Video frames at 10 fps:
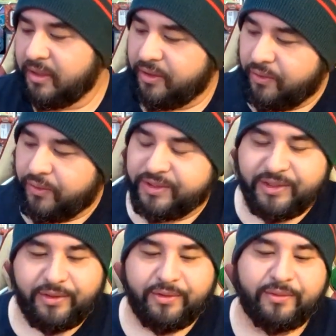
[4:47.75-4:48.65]
you
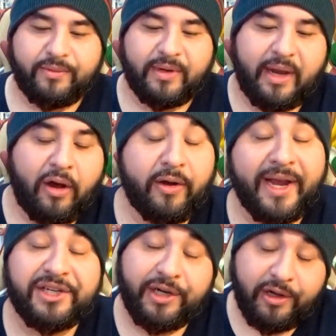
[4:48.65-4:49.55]
also, oh
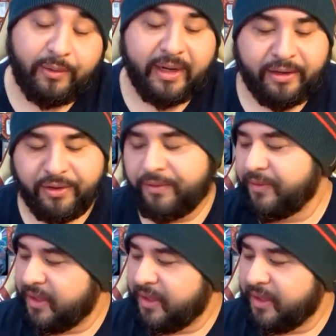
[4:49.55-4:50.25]
actually you know what, no,